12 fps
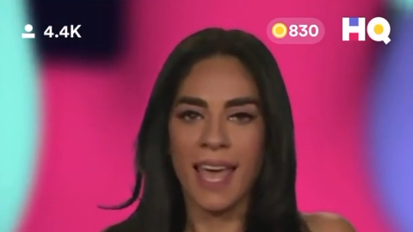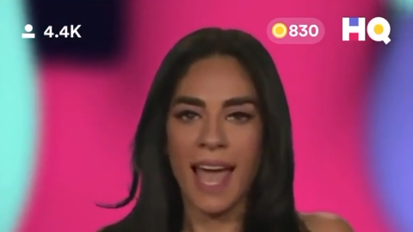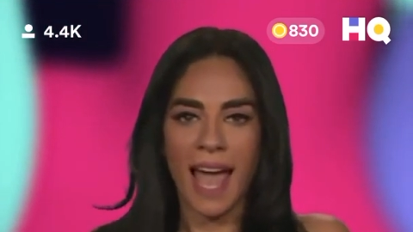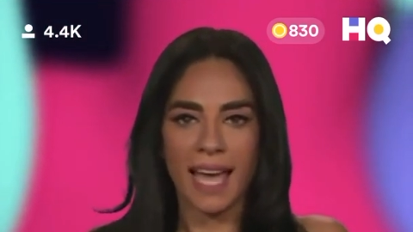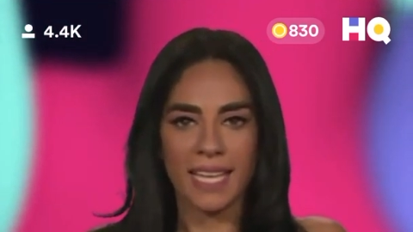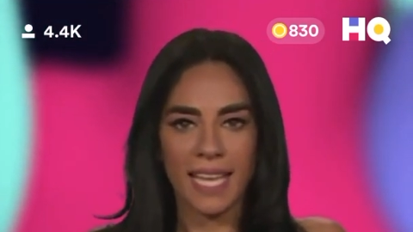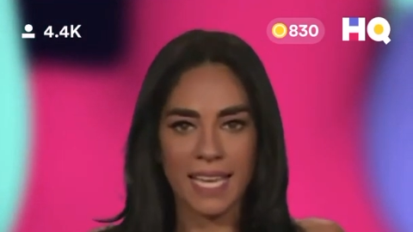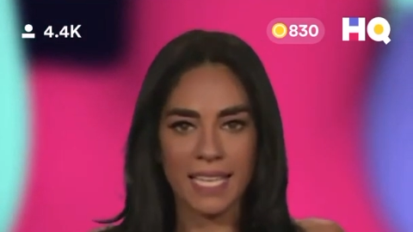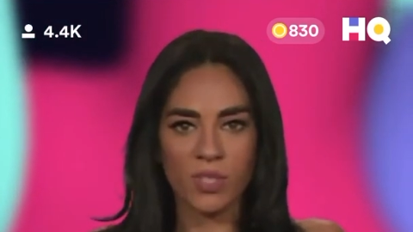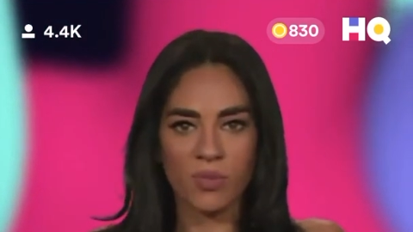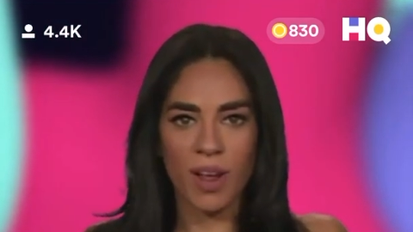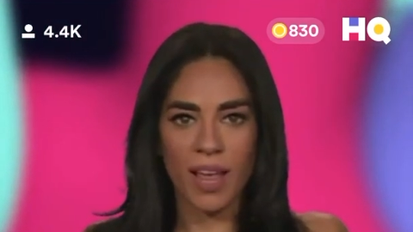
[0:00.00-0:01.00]
Anna
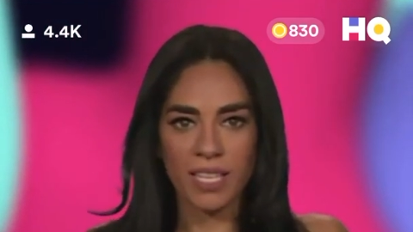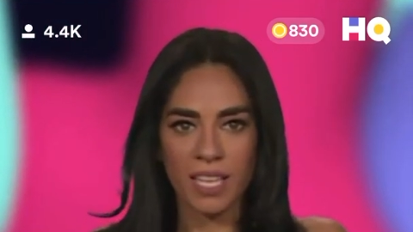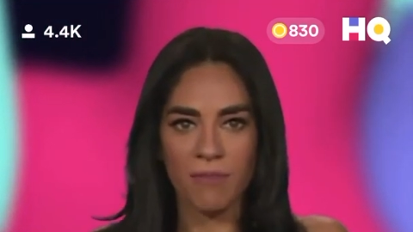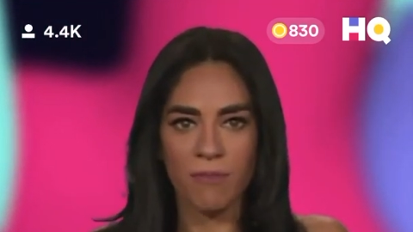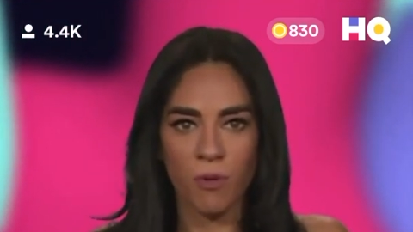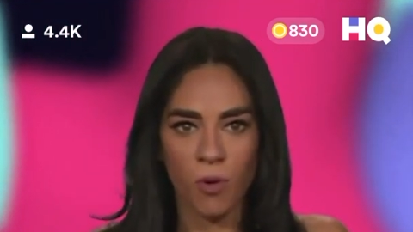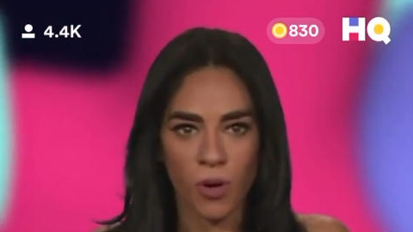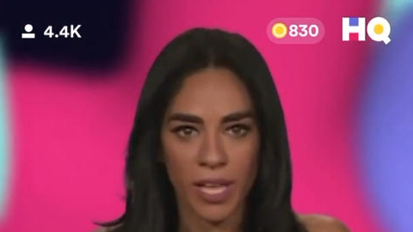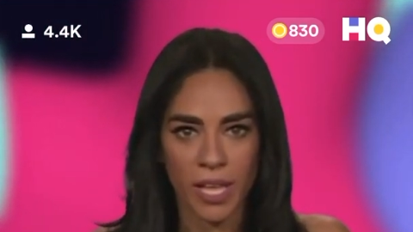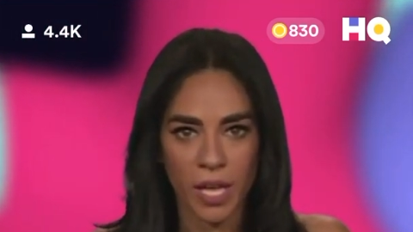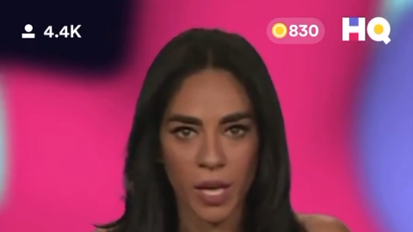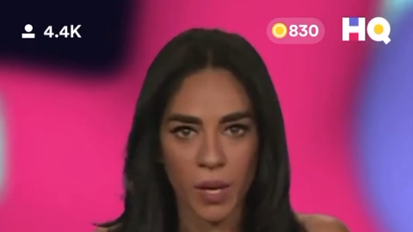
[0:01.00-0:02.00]
is ready for
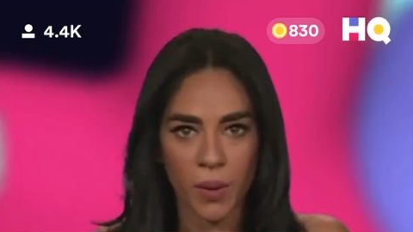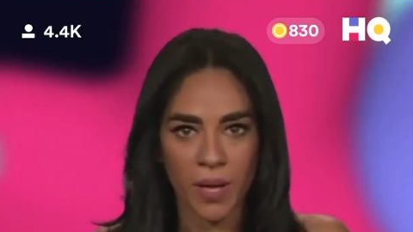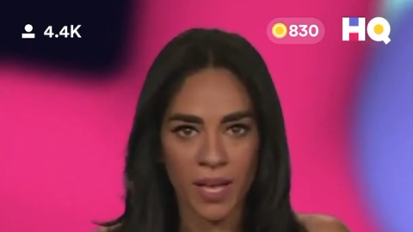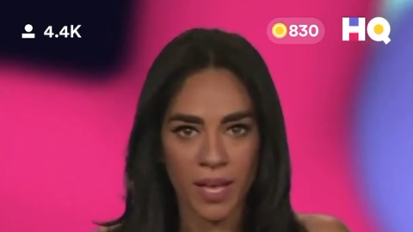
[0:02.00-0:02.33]
you.